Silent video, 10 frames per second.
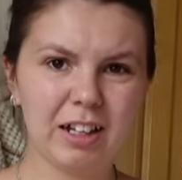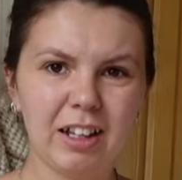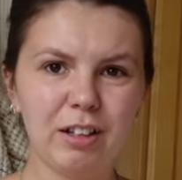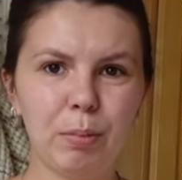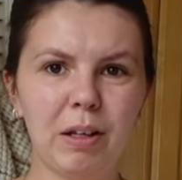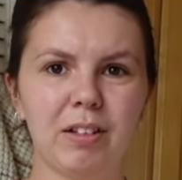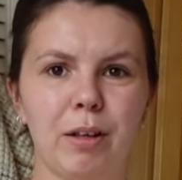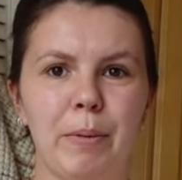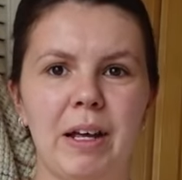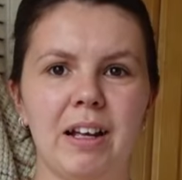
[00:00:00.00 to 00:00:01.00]
this bit's
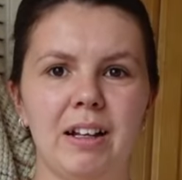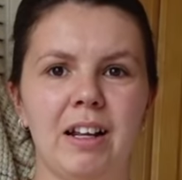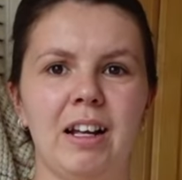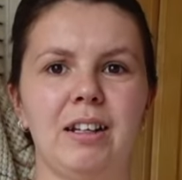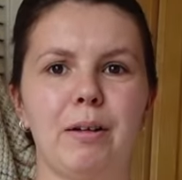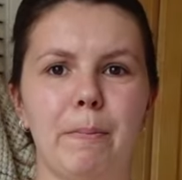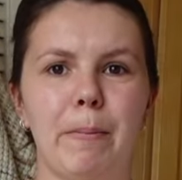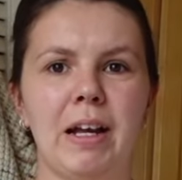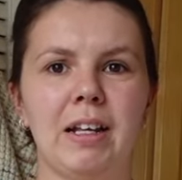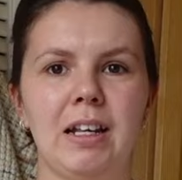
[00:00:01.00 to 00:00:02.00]
a bit like
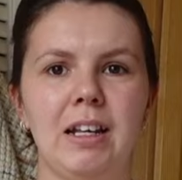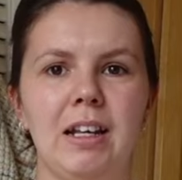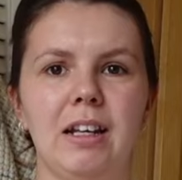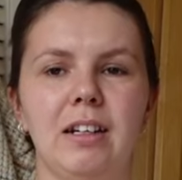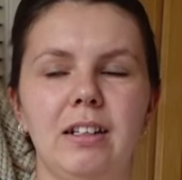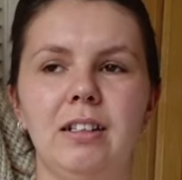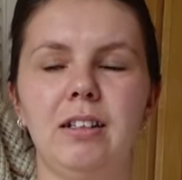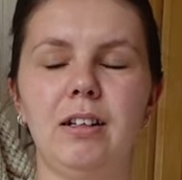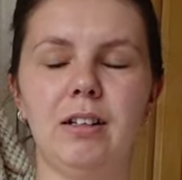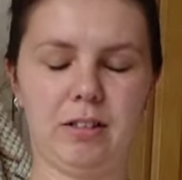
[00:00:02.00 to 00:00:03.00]
baggy here,
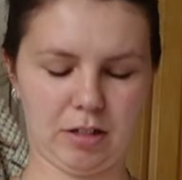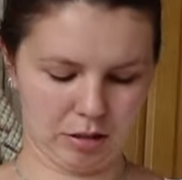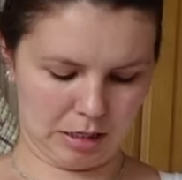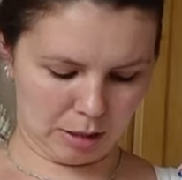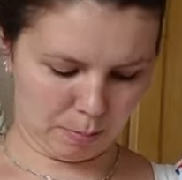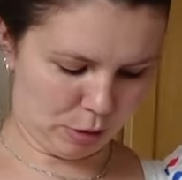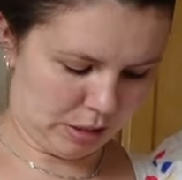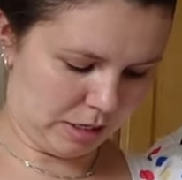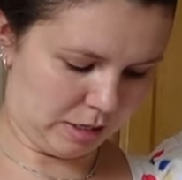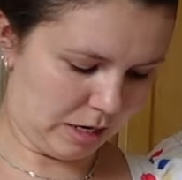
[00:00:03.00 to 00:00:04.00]
so I keep pulling it